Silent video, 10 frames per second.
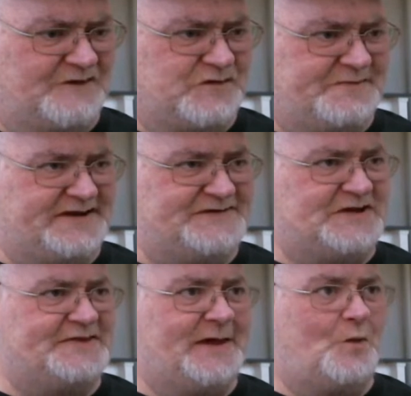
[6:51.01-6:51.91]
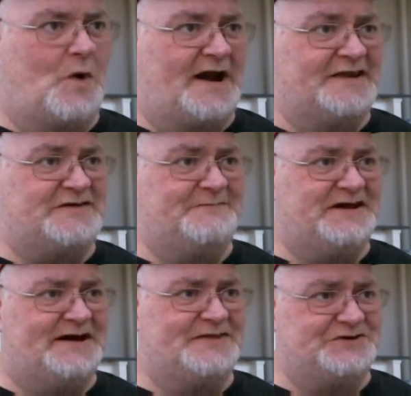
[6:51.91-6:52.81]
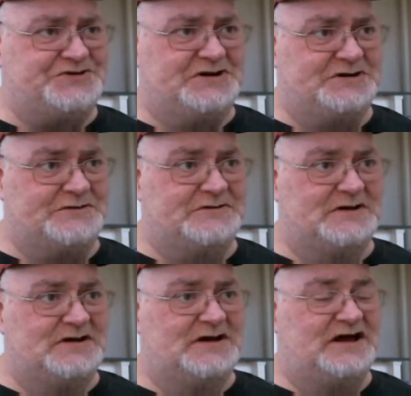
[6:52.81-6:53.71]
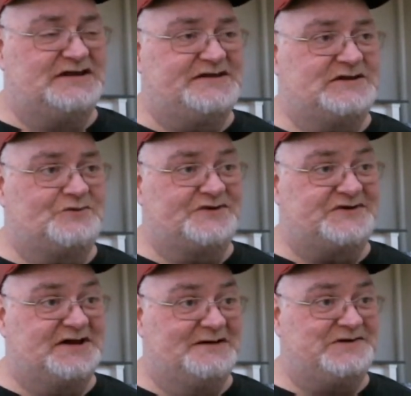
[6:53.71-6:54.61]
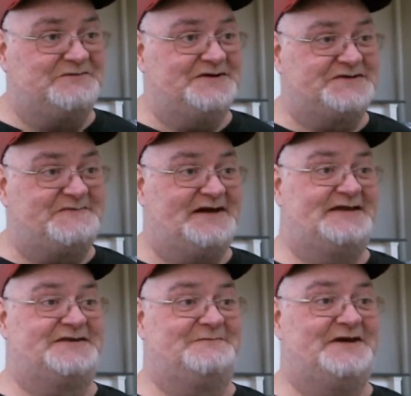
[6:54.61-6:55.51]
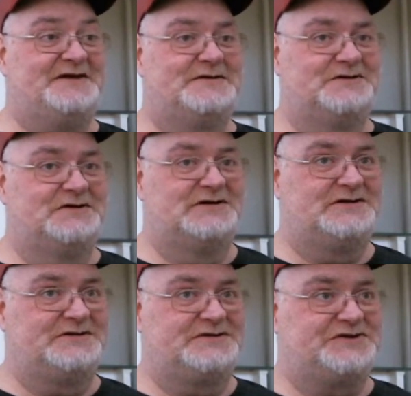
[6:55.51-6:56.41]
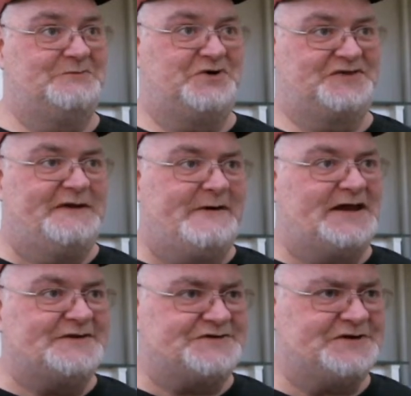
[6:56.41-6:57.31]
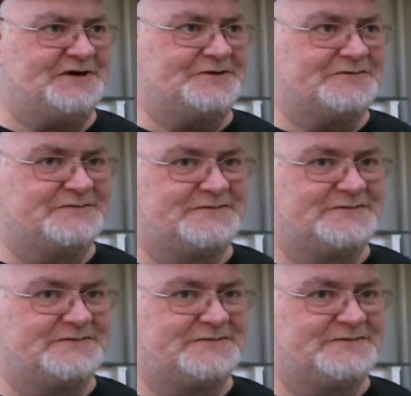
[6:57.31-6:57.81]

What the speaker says: everybody said they wanted to be on the show until it was time to respond to me to book them on the show.